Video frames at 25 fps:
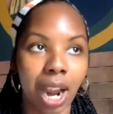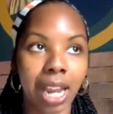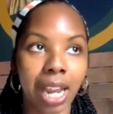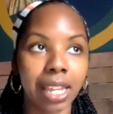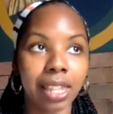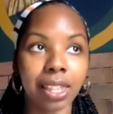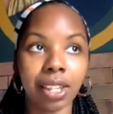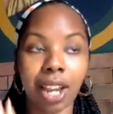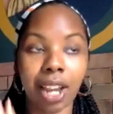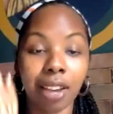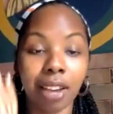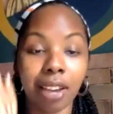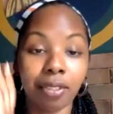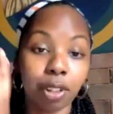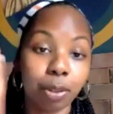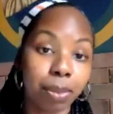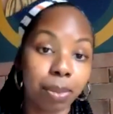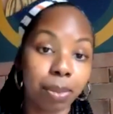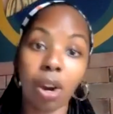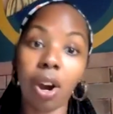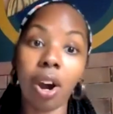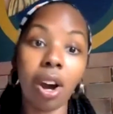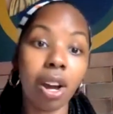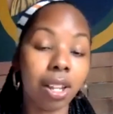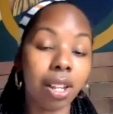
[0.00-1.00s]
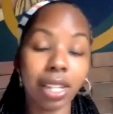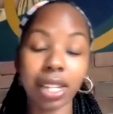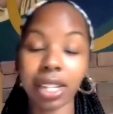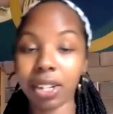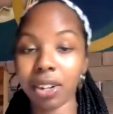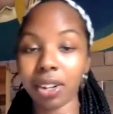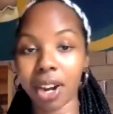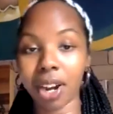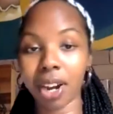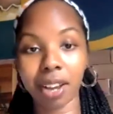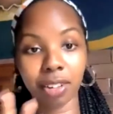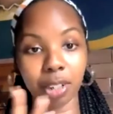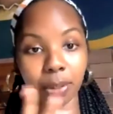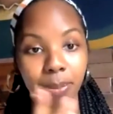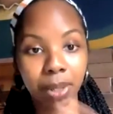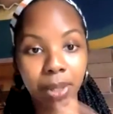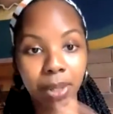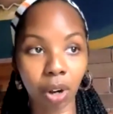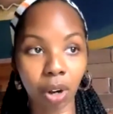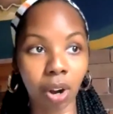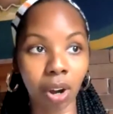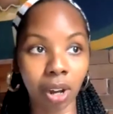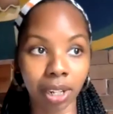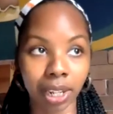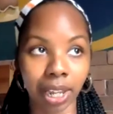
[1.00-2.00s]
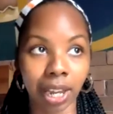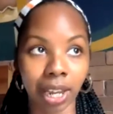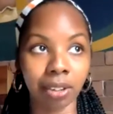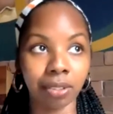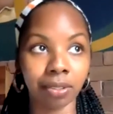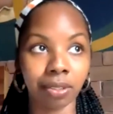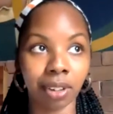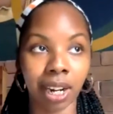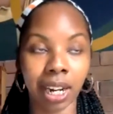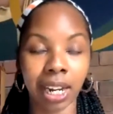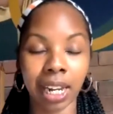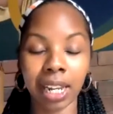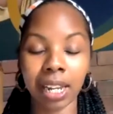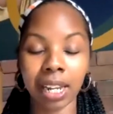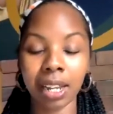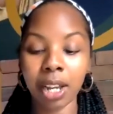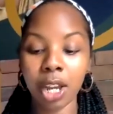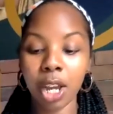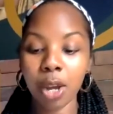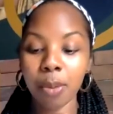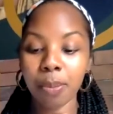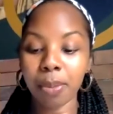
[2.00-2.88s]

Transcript: I either have to be all in or I have to be all out, right?